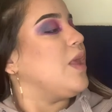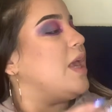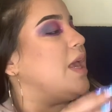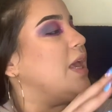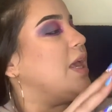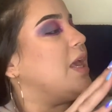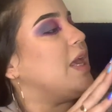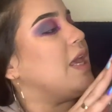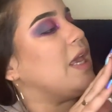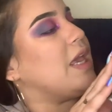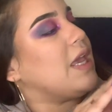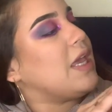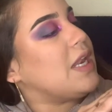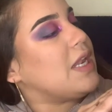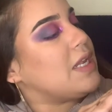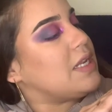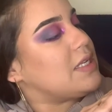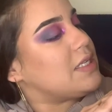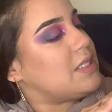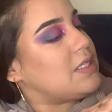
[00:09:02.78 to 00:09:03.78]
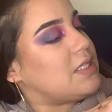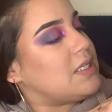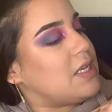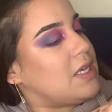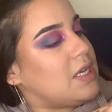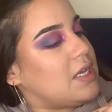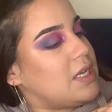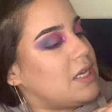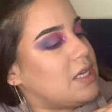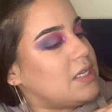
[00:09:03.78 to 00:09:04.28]
and
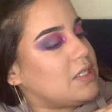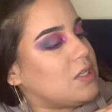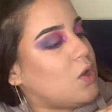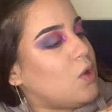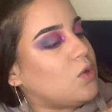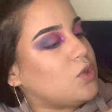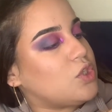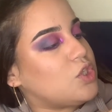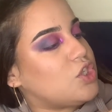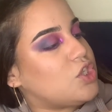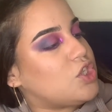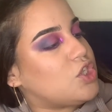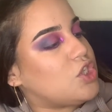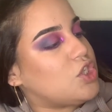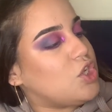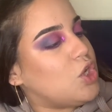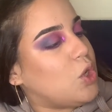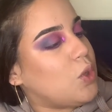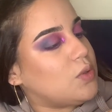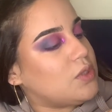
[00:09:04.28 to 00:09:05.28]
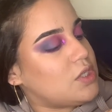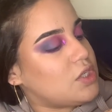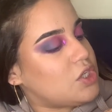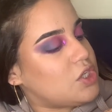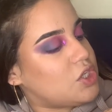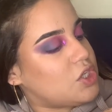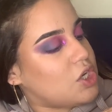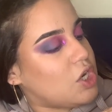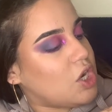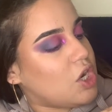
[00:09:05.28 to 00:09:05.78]
it's called Golden
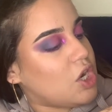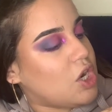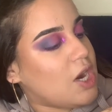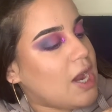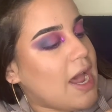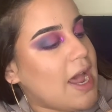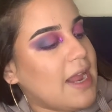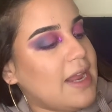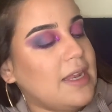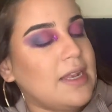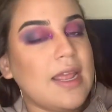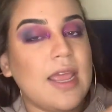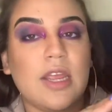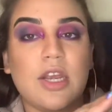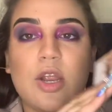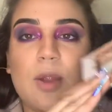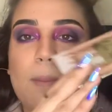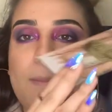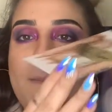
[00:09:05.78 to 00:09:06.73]
Sugar Highlighter